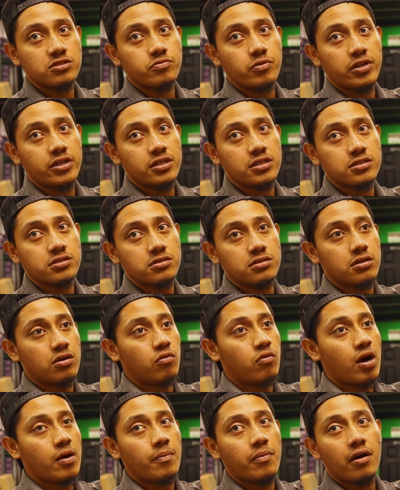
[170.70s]
spray this and I'll
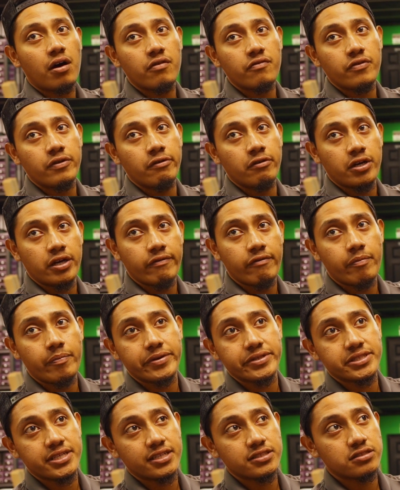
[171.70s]
wipe off, and it'll give a
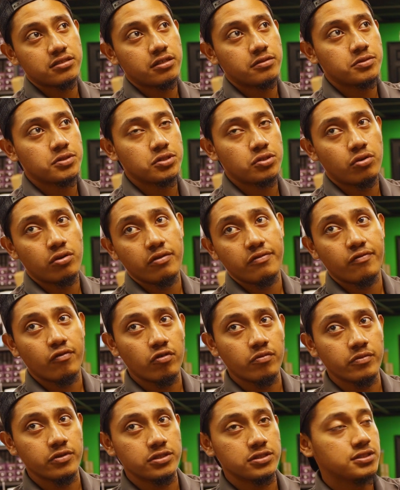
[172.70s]
protection up to 3 or
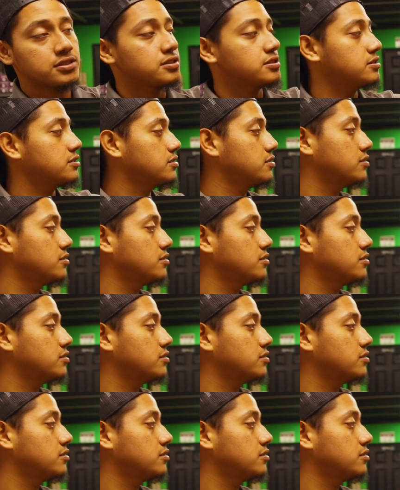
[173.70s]
4 months